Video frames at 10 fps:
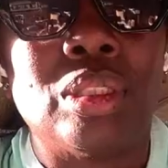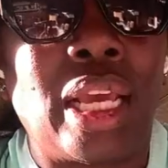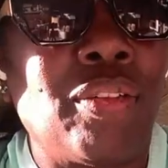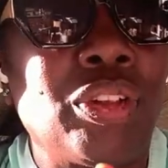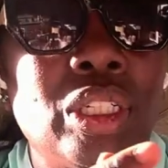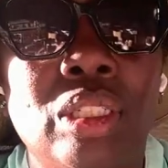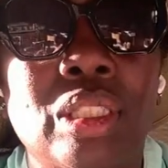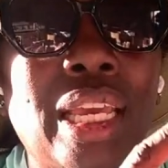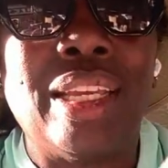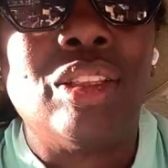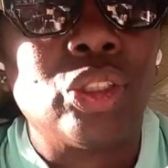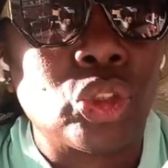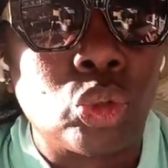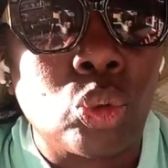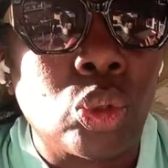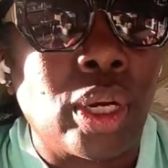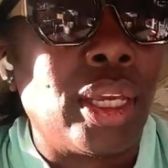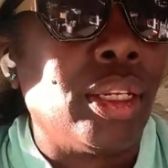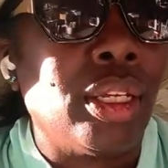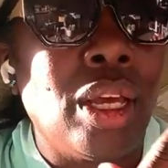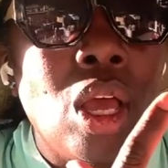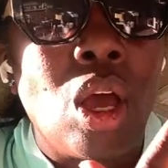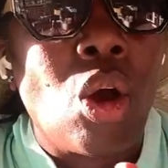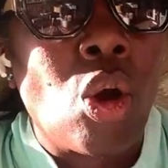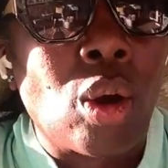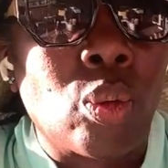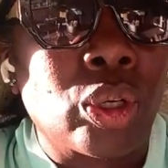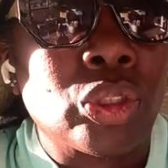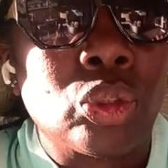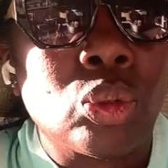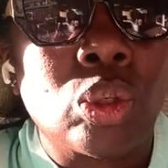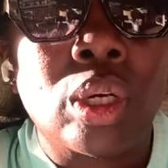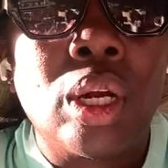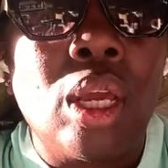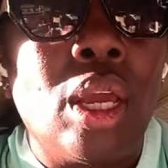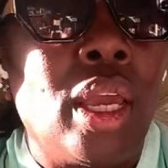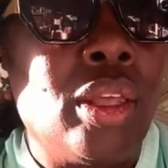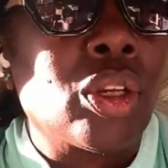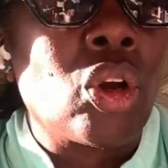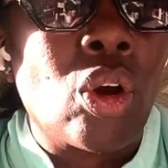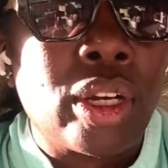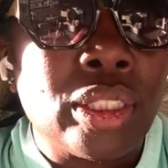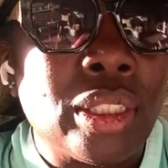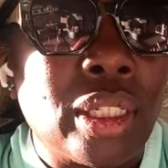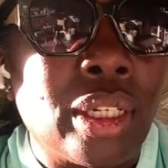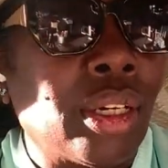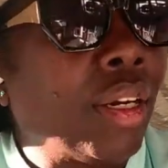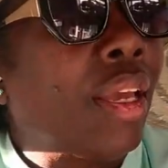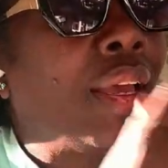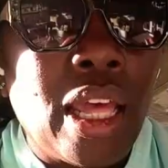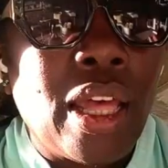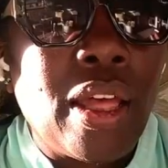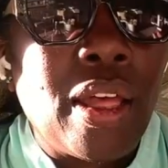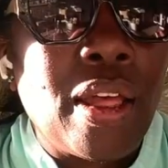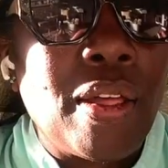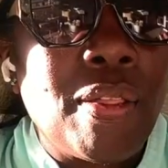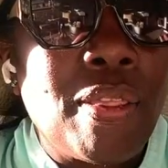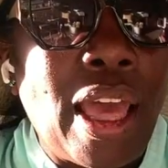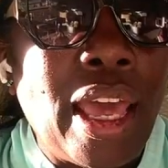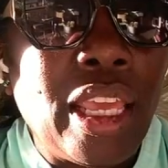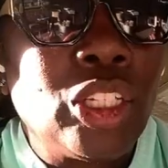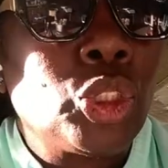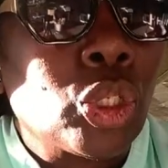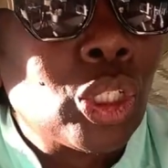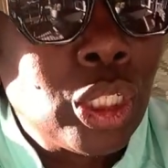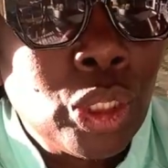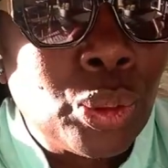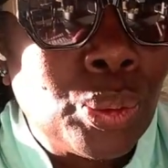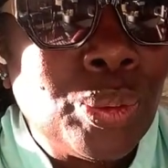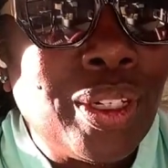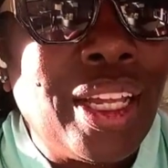daffodils in the store, in the hardware store, in the garden center, that is your clue